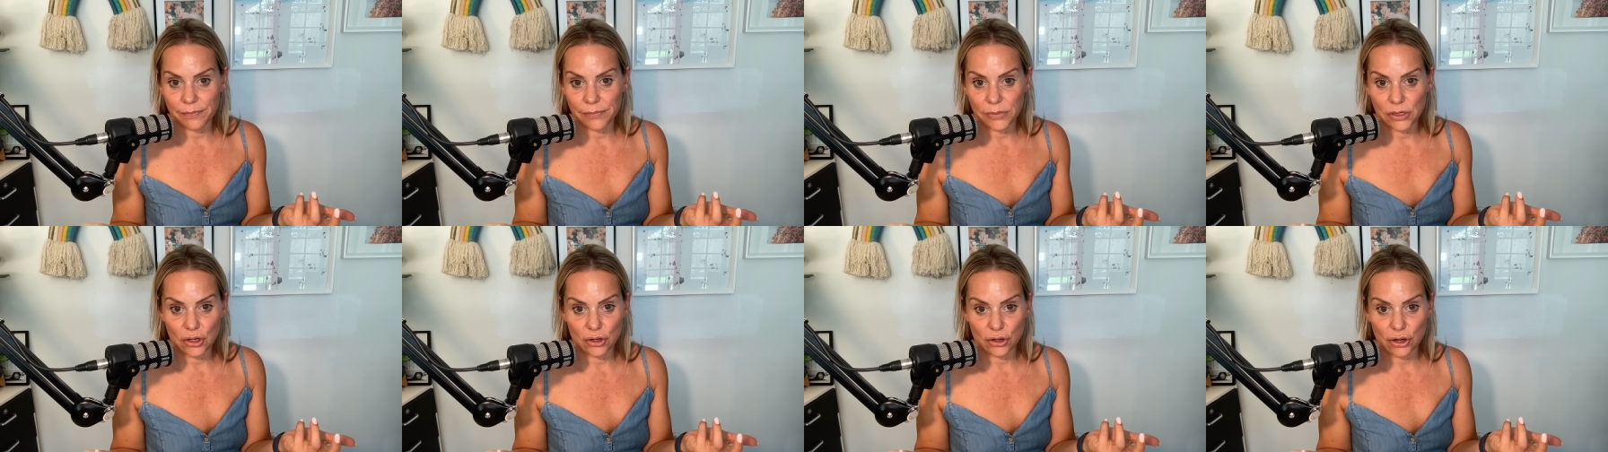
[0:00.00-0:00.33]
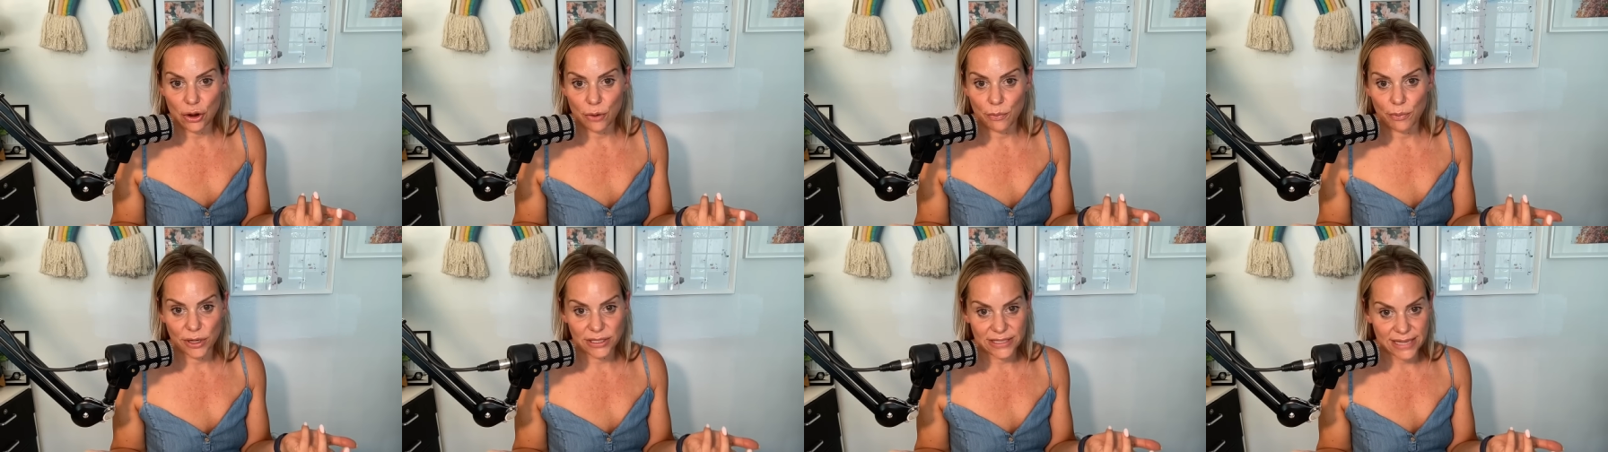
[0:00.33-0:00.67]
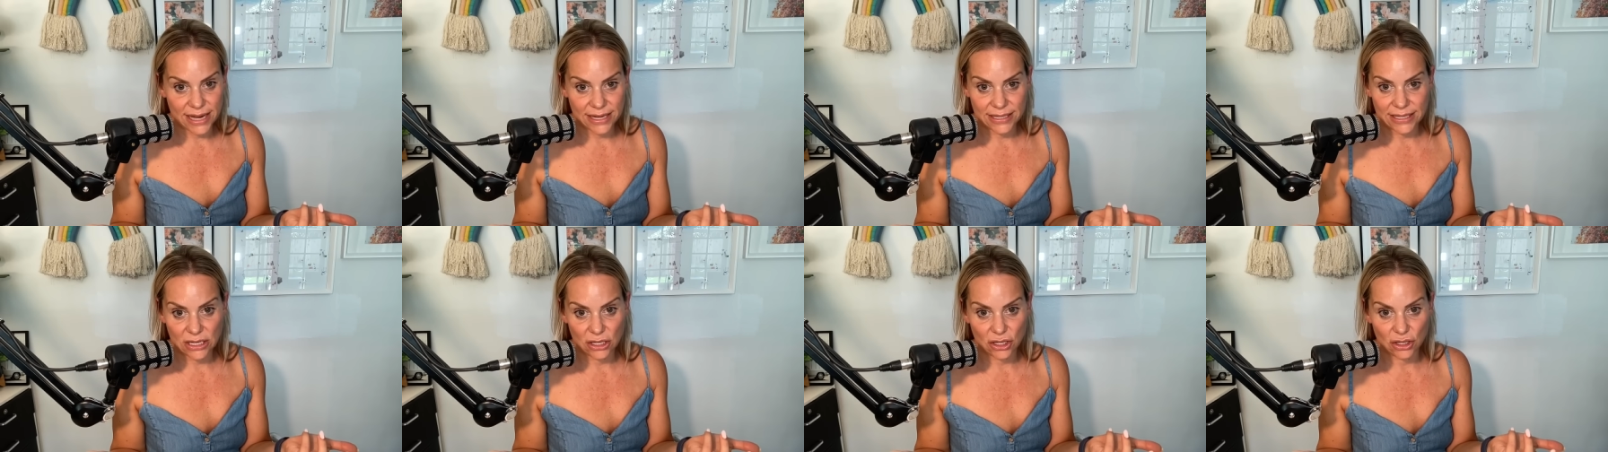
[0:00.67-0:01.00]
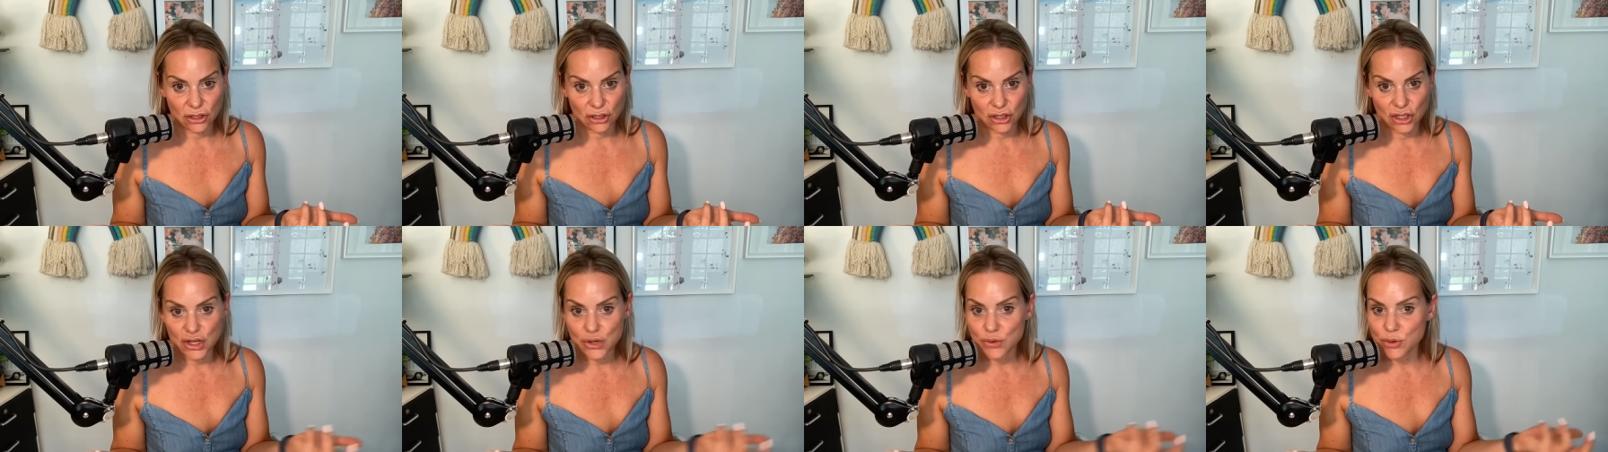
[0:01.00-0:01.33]
you know,
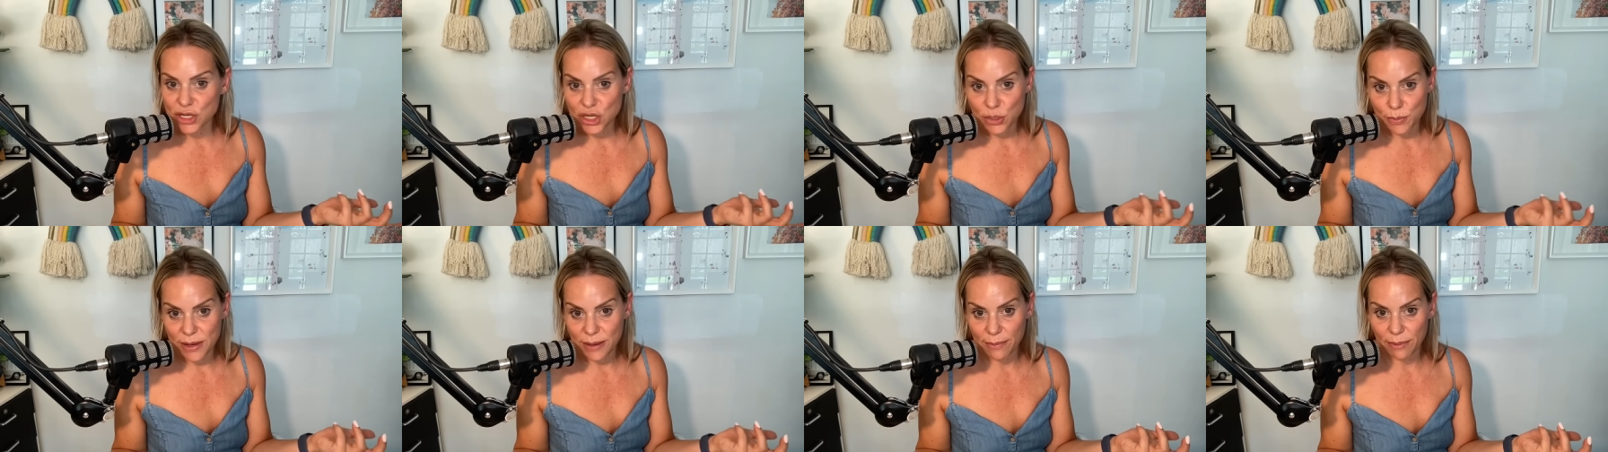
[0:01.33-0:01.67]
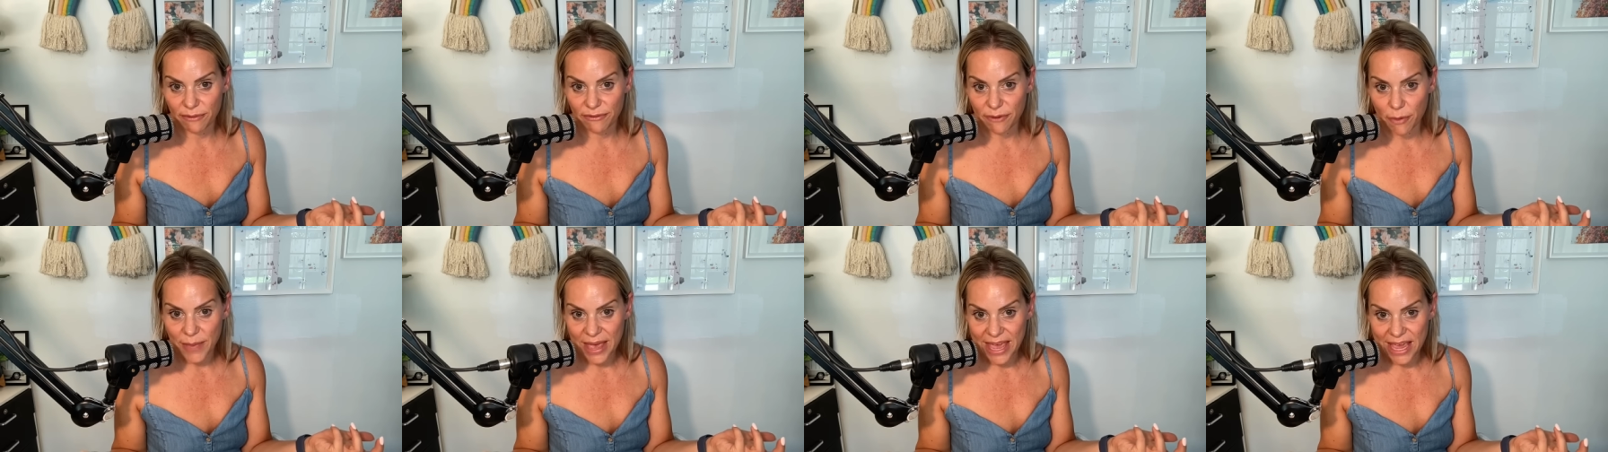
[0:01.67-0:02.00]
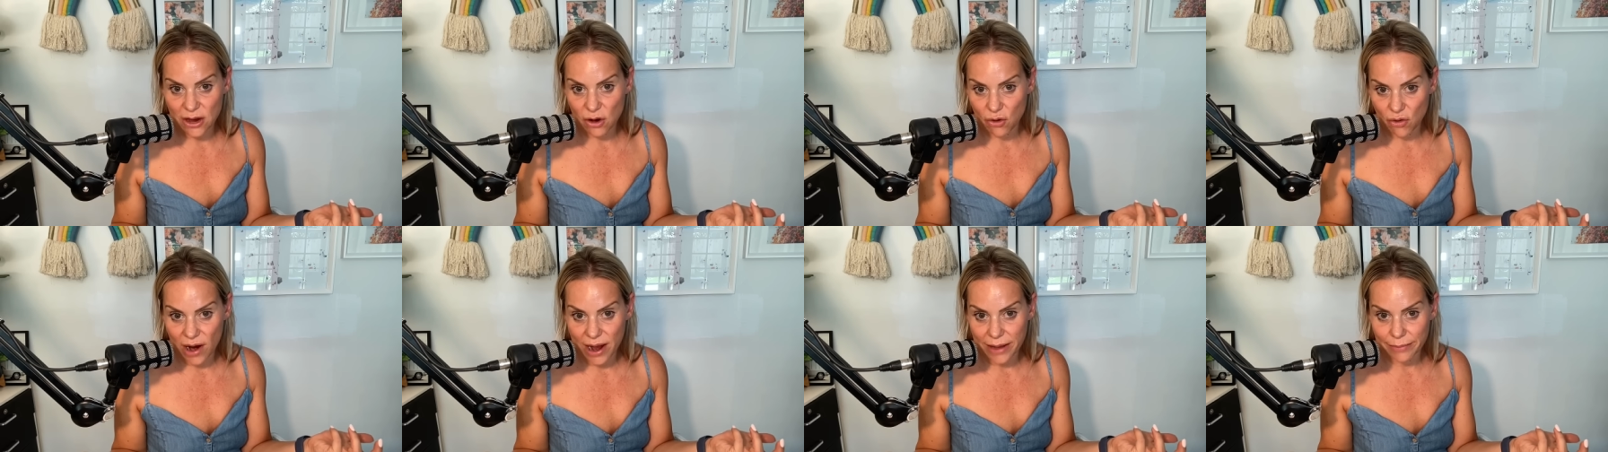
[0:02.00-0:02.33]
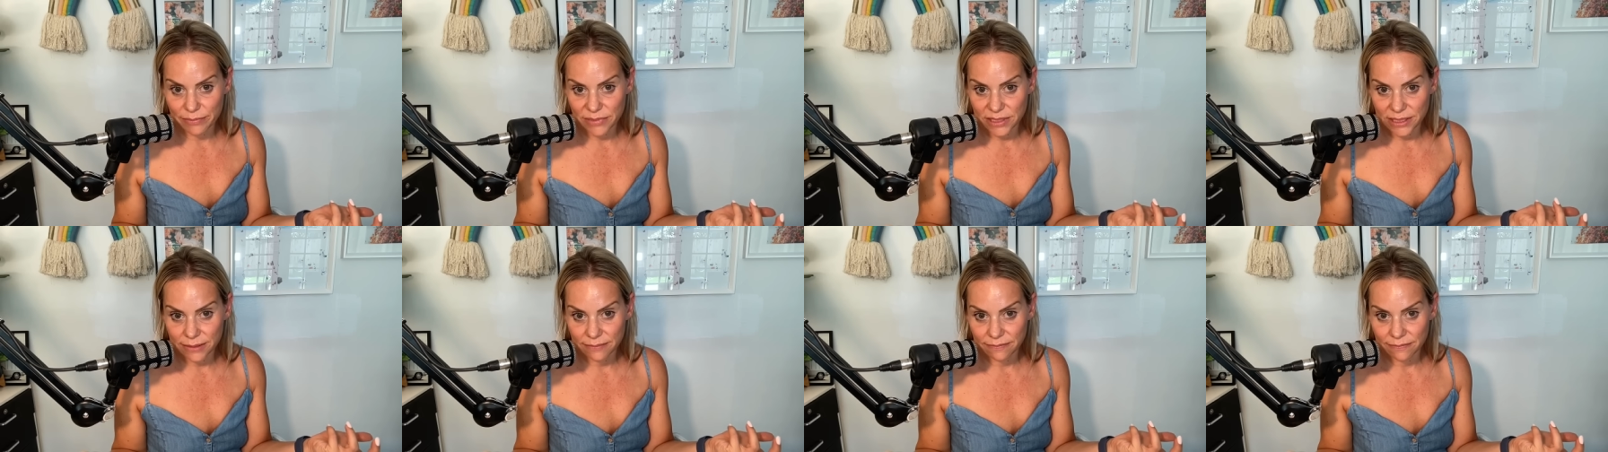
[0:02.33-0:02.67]
protecting Jewish people from hate
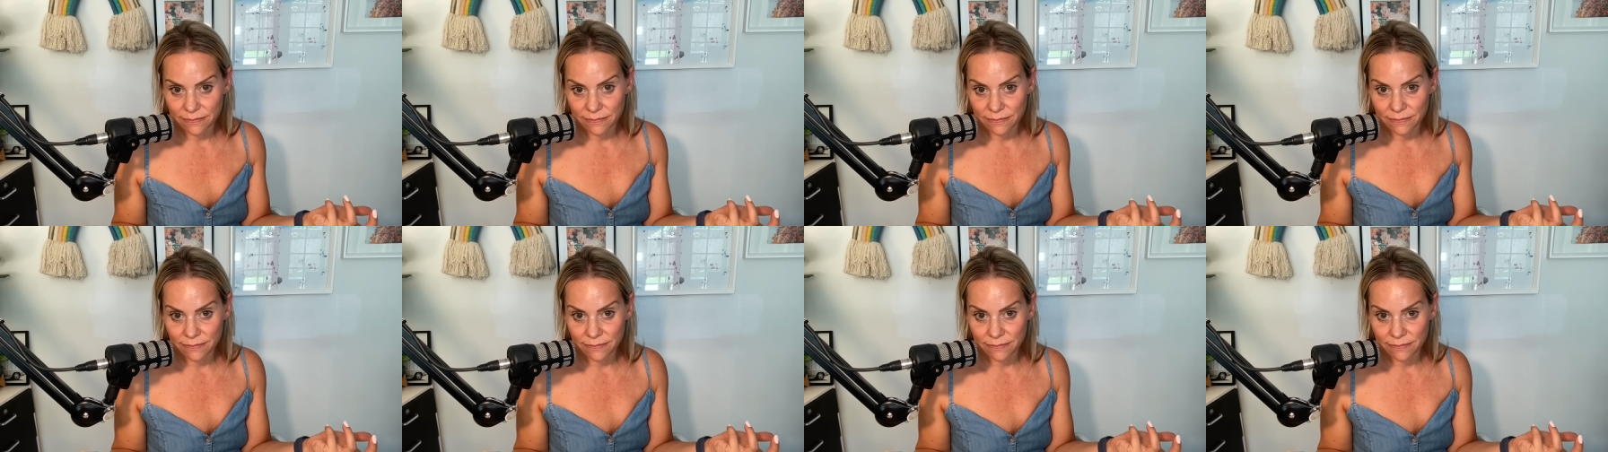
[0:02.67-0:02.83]
crimes.